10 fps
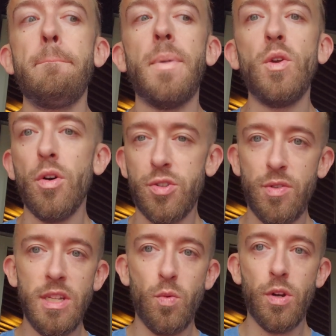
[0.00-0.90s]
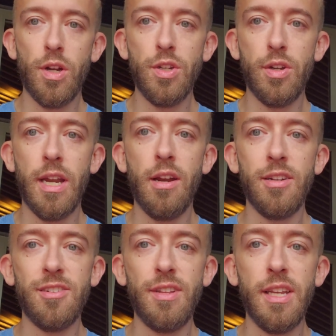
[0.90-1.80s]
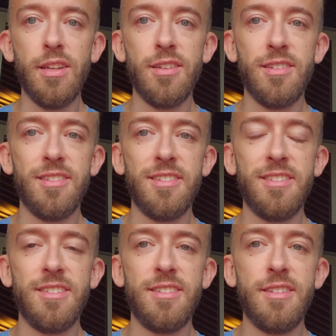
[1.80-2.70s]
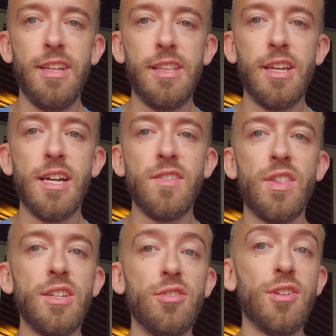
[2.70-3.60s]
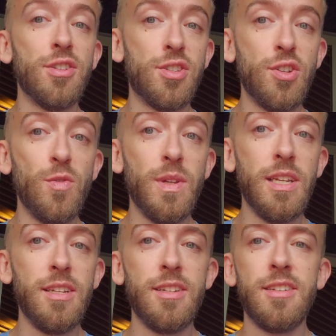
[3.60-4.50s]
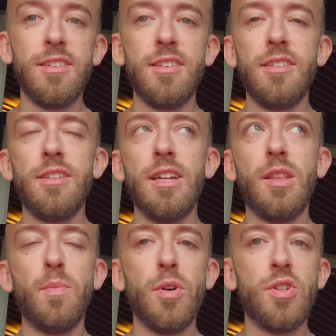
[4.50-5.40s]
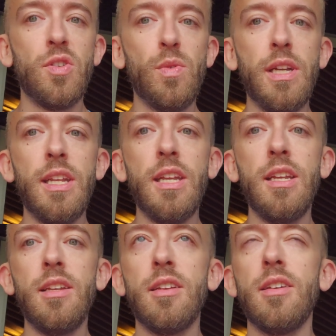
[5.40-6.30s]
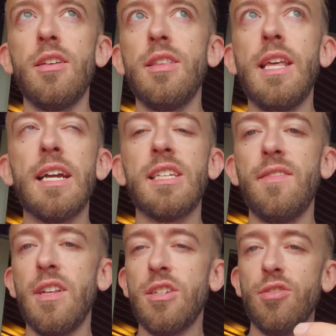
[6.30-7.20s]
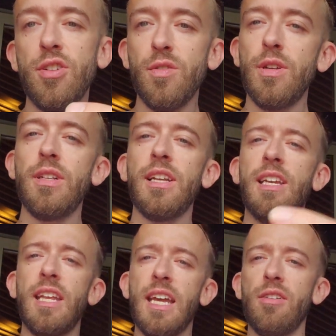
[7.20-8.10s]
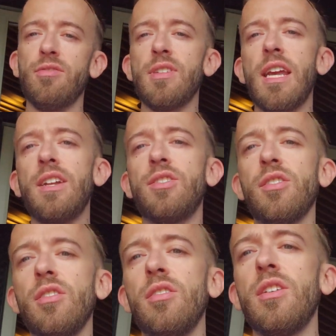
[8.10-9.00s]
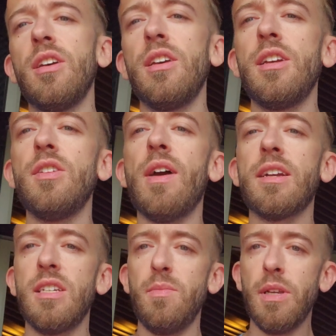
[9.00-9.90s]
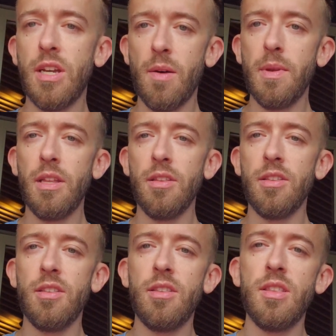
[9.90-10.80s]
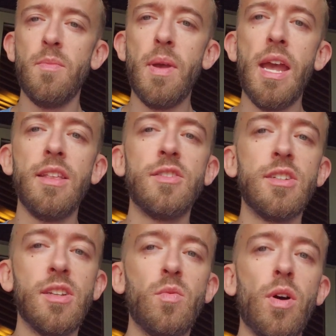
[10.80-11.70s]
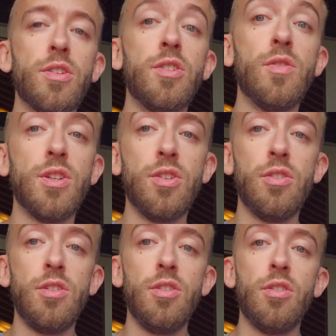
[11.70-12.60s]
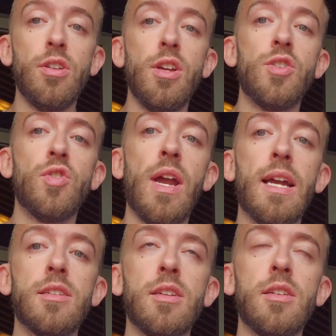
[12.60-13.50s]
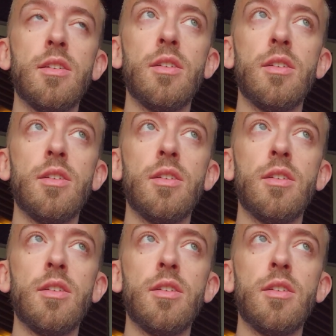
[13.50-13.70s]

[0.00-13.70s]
But you also need to work on your character, like the kinds of things you're consuming, like the books you're reading, the activities you're doing, like getting out in nature. You're actually becoming the man that she's gonna want to, because you're gonna attract